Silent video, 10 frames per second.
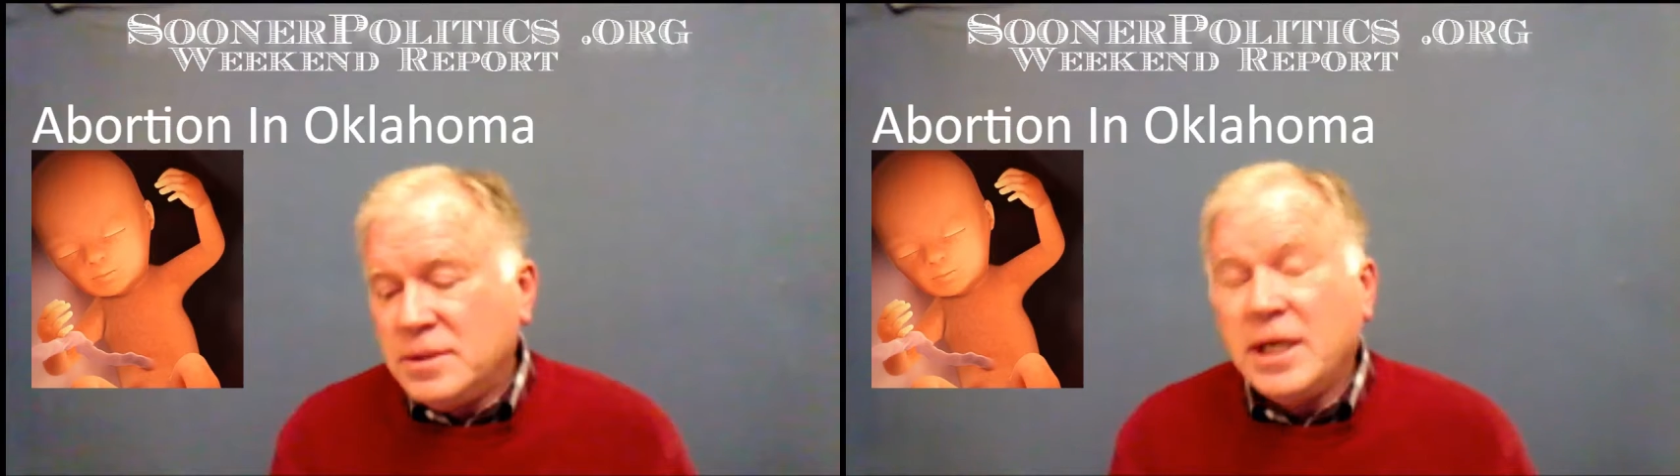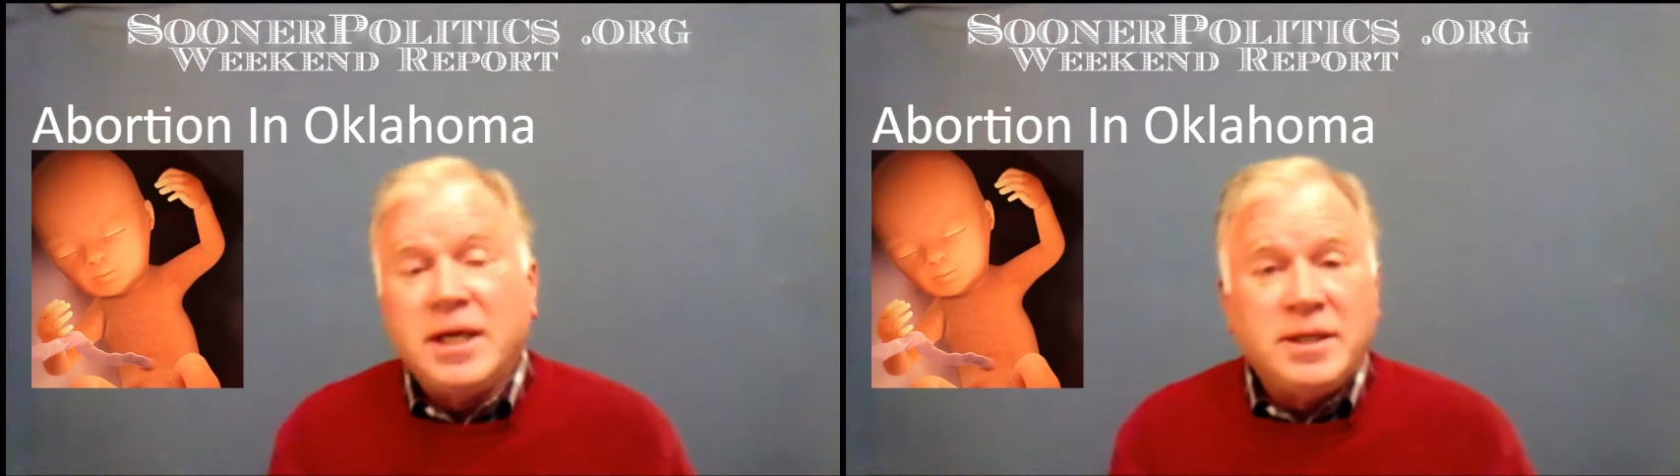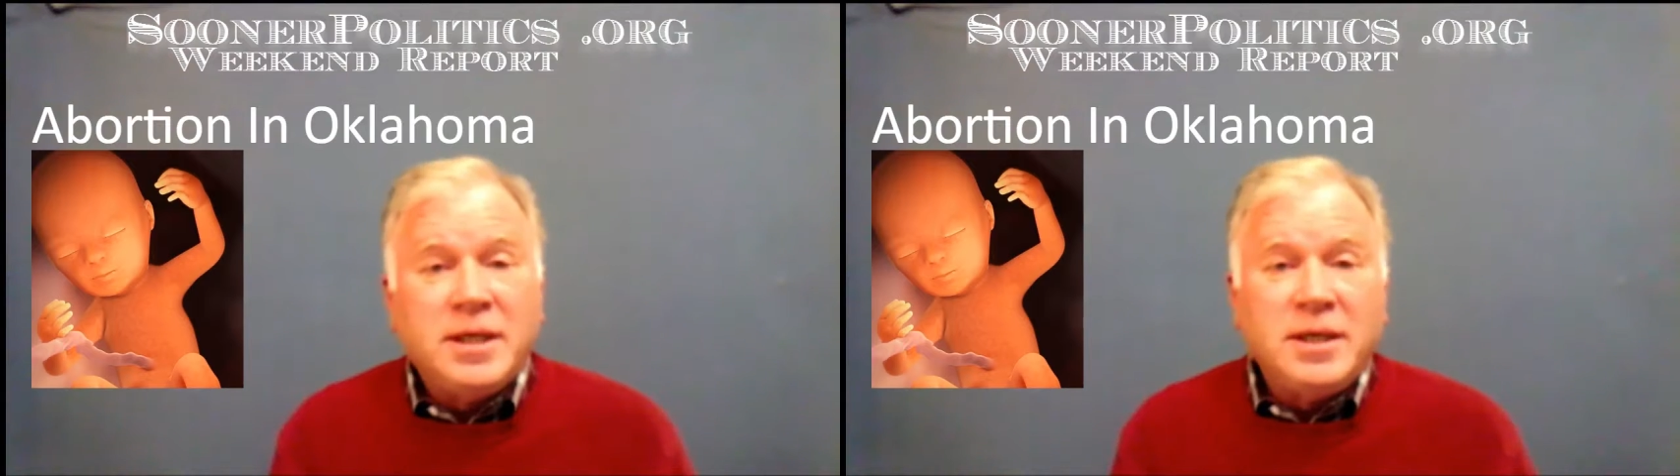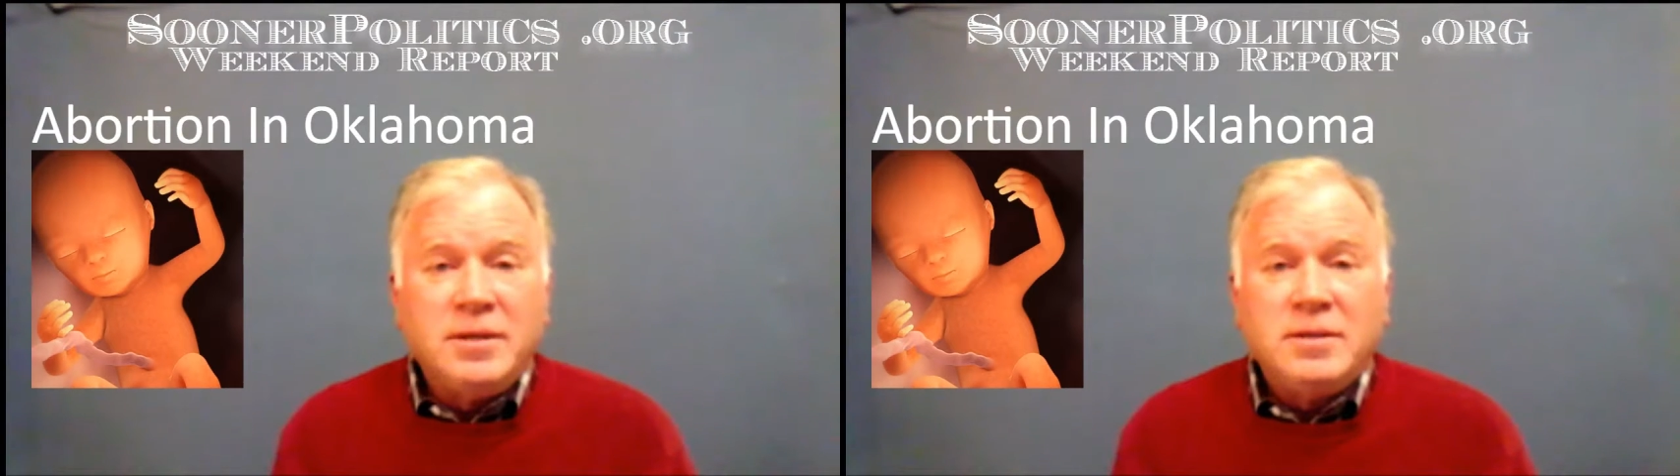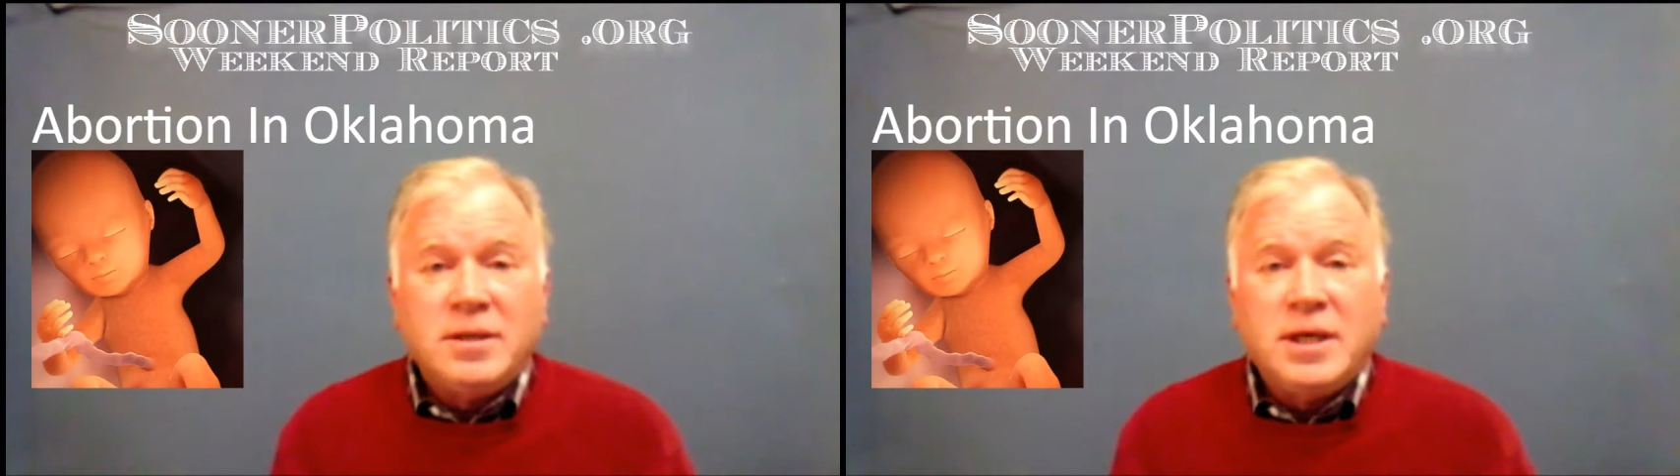ending,
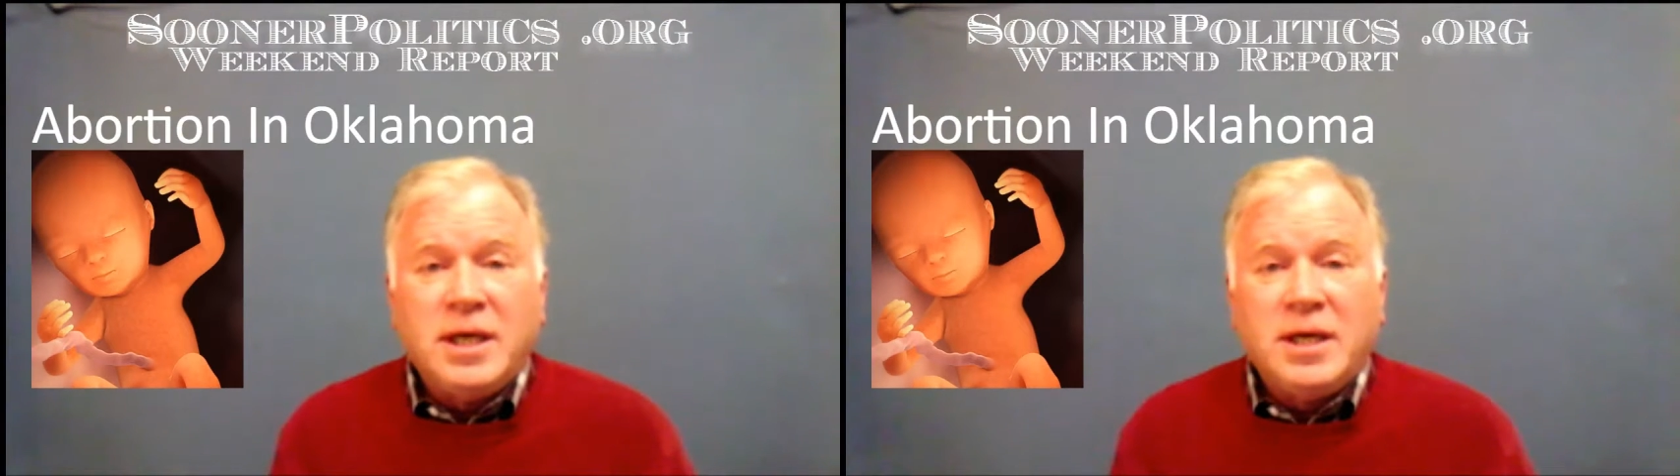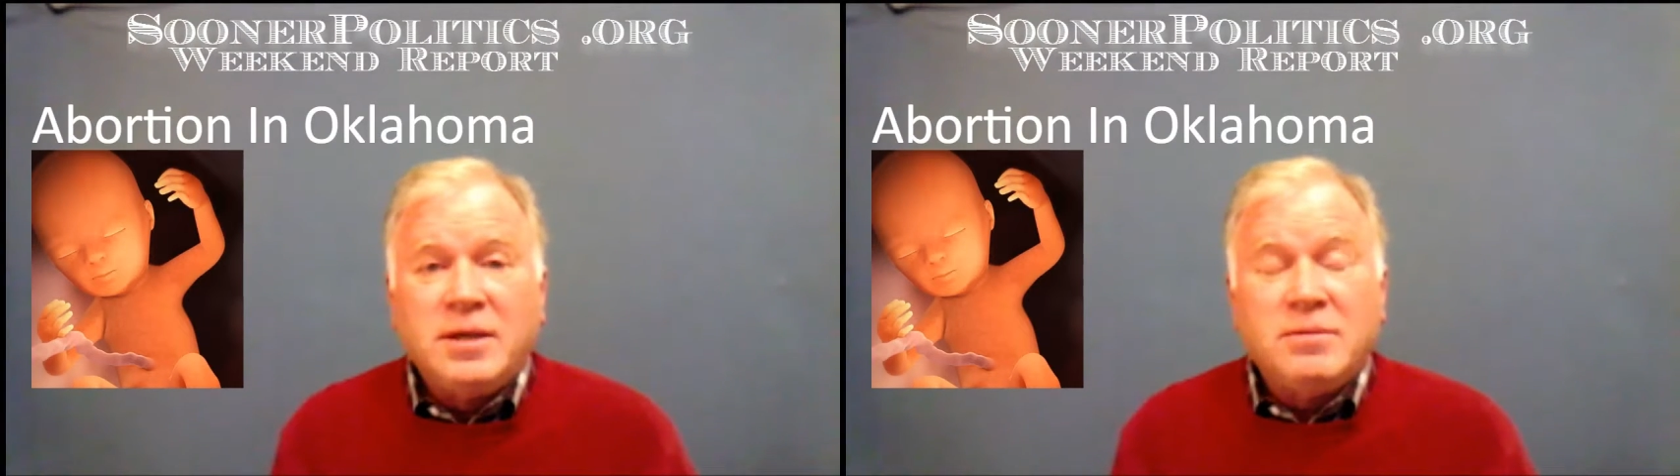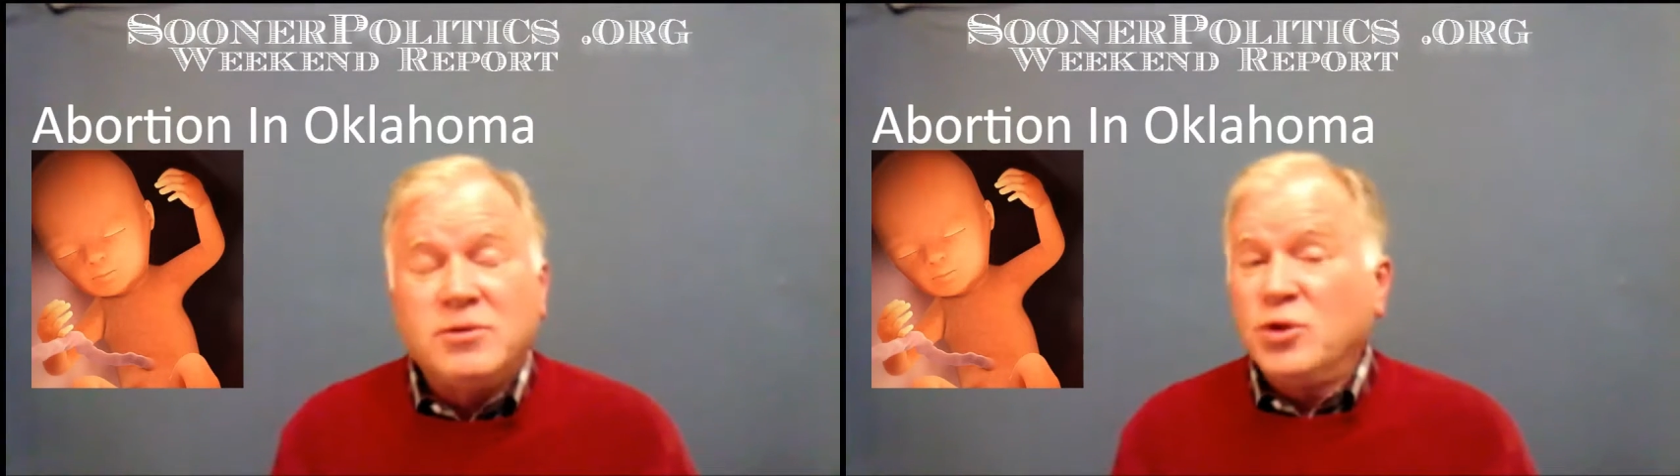and